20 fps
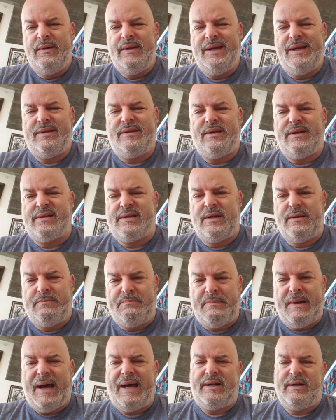it doesn't
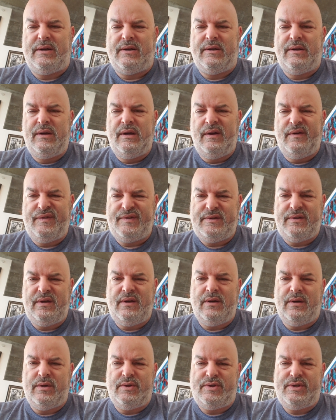matter if
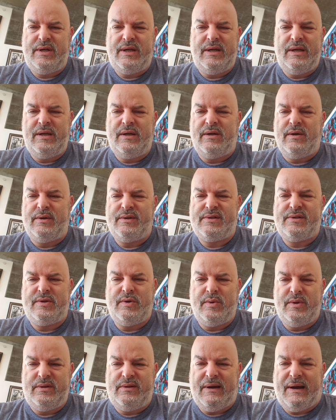DOGE goes to
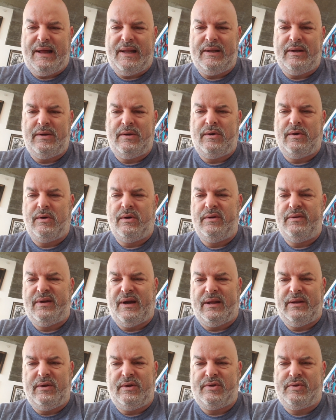$1 or
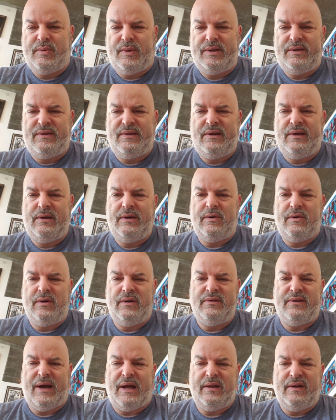$1.20 or
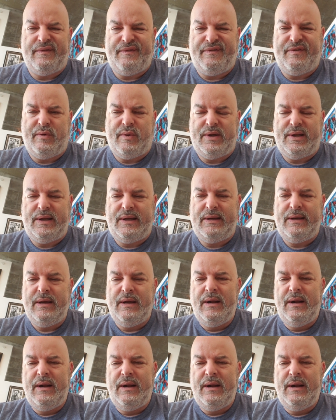$1.40,